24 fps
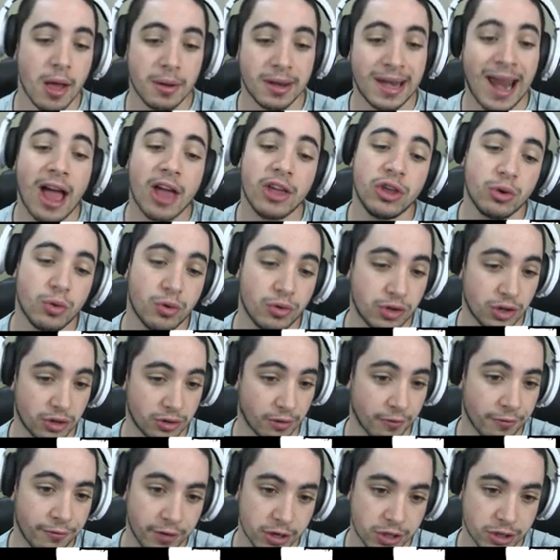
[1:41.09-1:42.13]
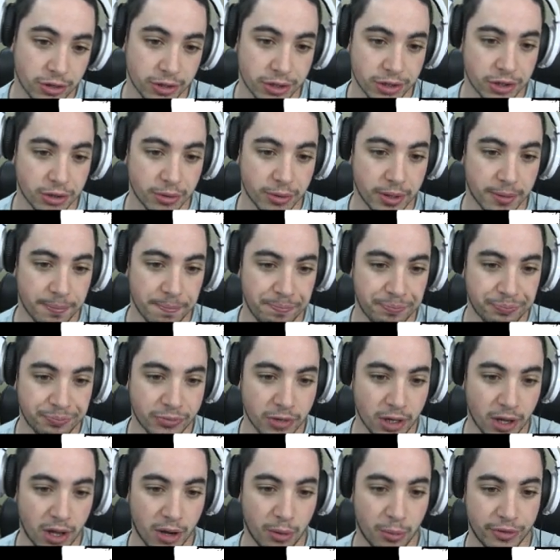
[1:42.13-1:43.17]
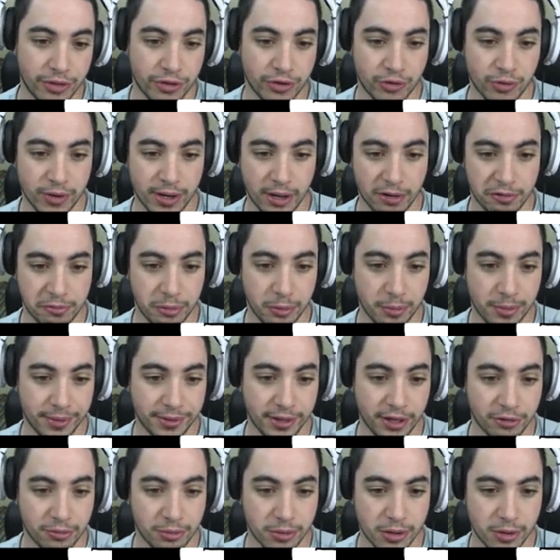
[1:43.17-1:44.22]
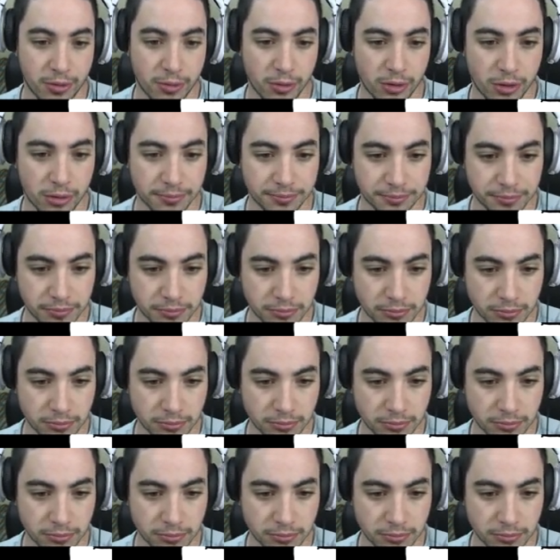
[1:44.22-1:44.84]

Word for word: Now you can just officially do it uh, with the treehouse blueprint. That's really cool.